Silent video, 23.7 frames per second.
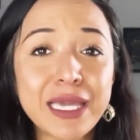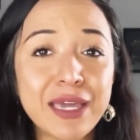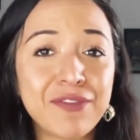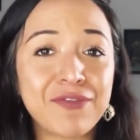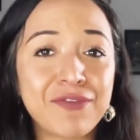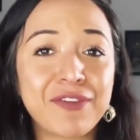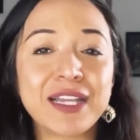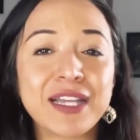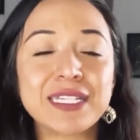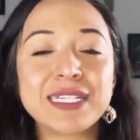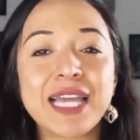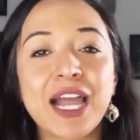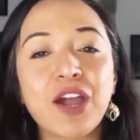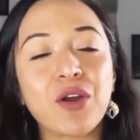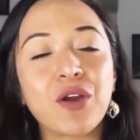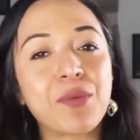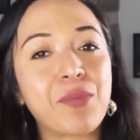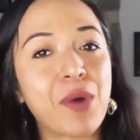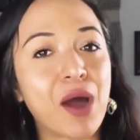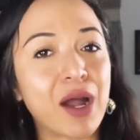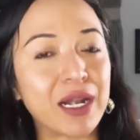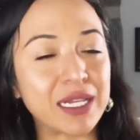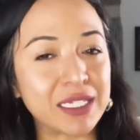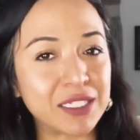affect how our
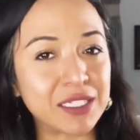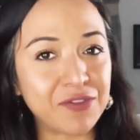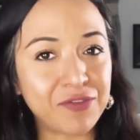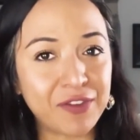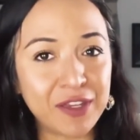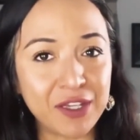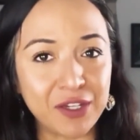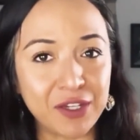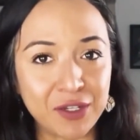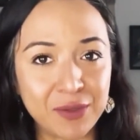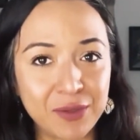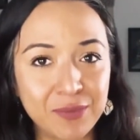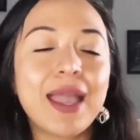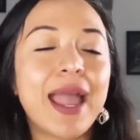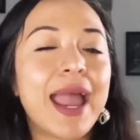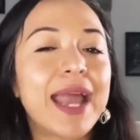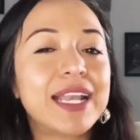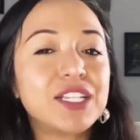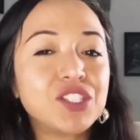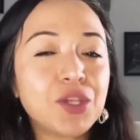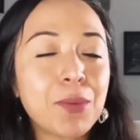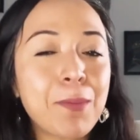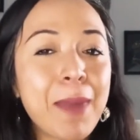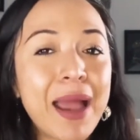bodies feel.
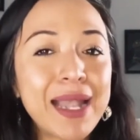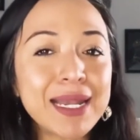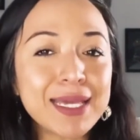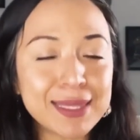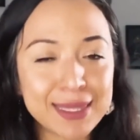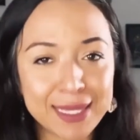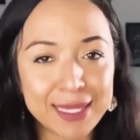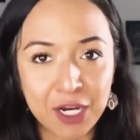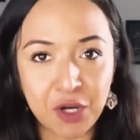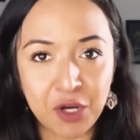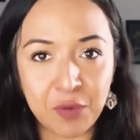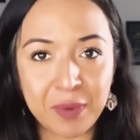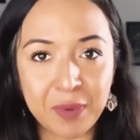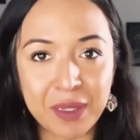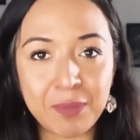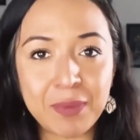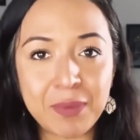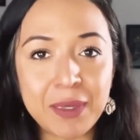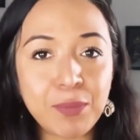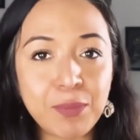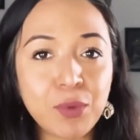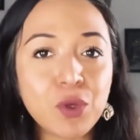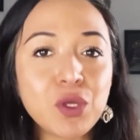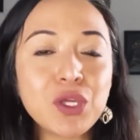In somatic therapy,
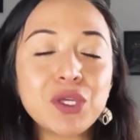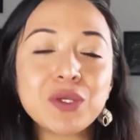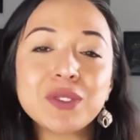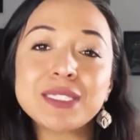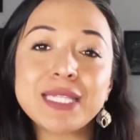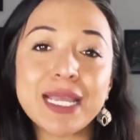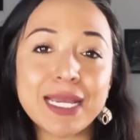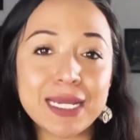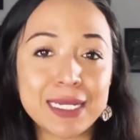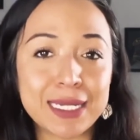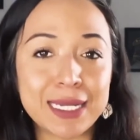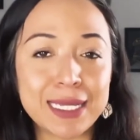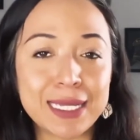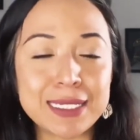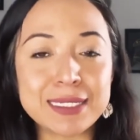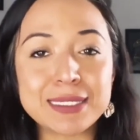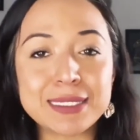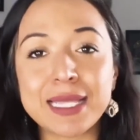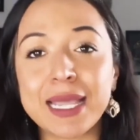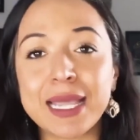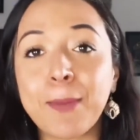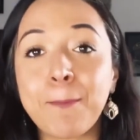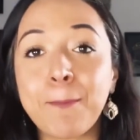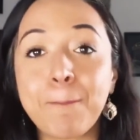people use techniques
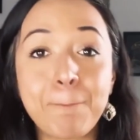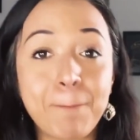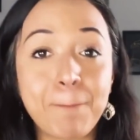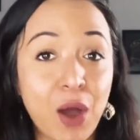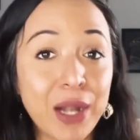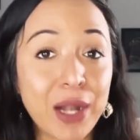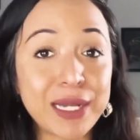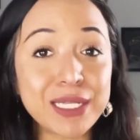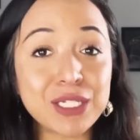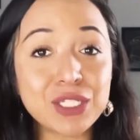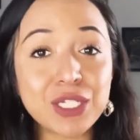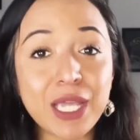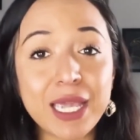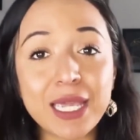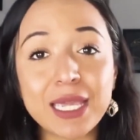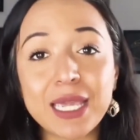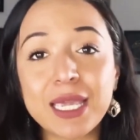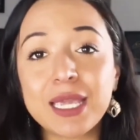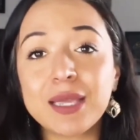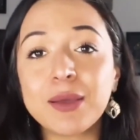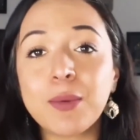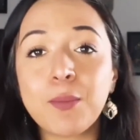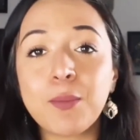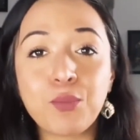like body
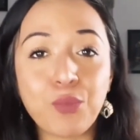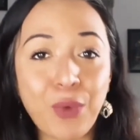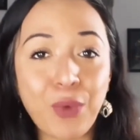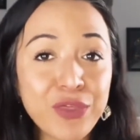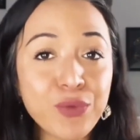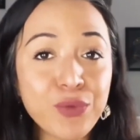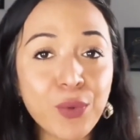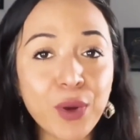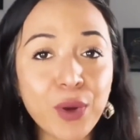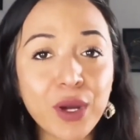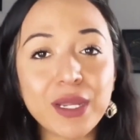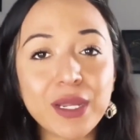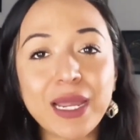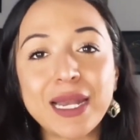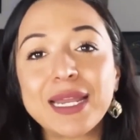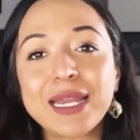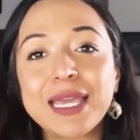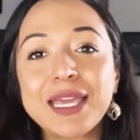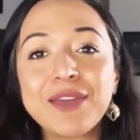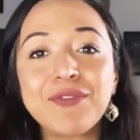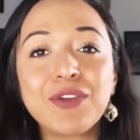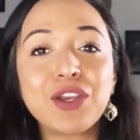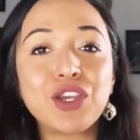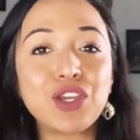shaking, breath work, and
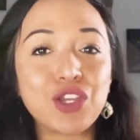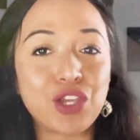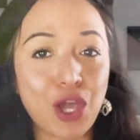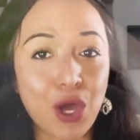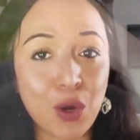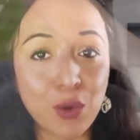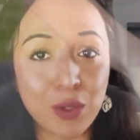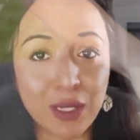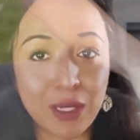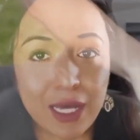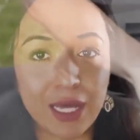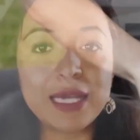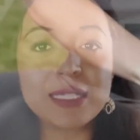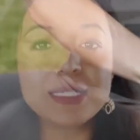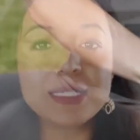even yoga